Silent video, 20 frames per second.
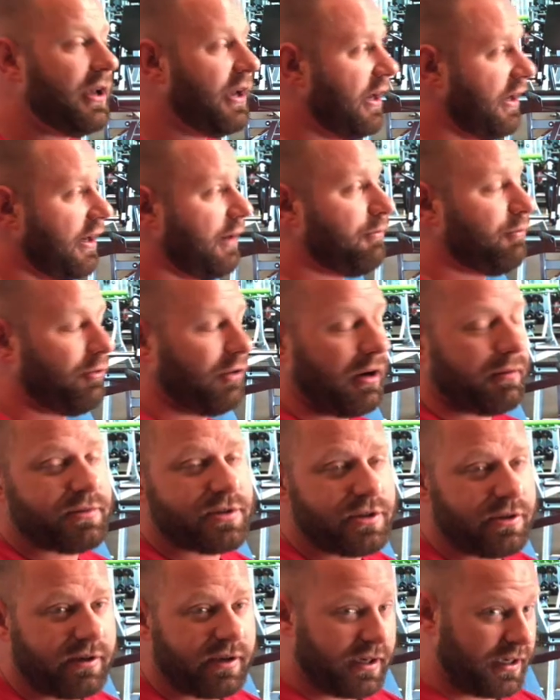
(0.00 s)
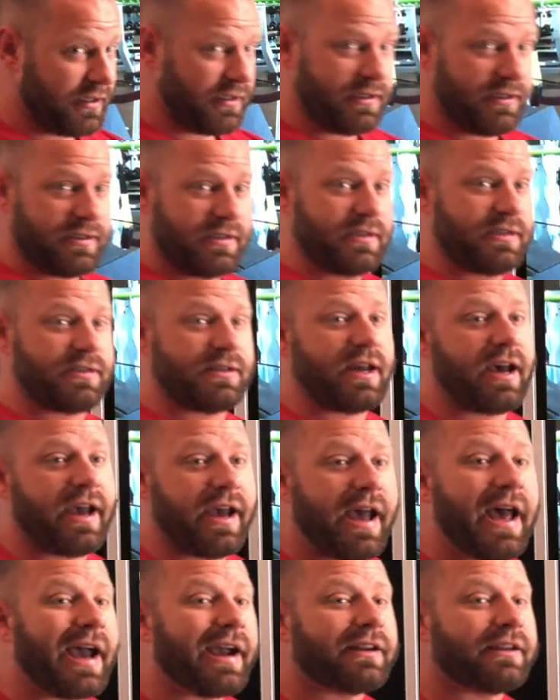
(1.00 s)
And I promise you guys, this is not
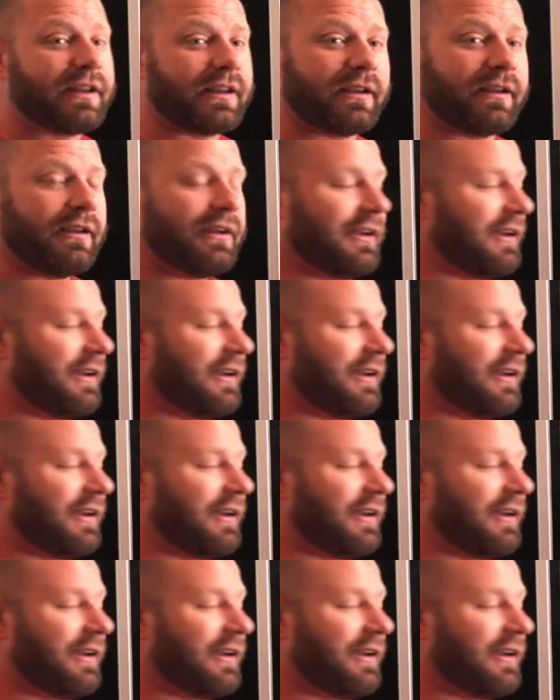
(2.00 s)
acting.